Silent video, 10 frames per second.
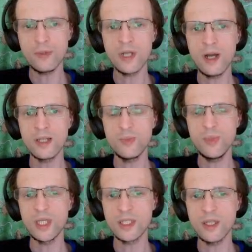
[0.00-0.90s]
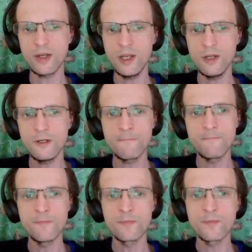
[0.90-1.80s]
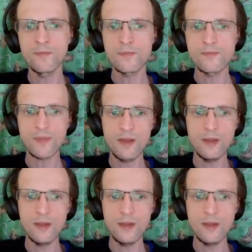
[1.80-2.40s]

tile is being stuck here, and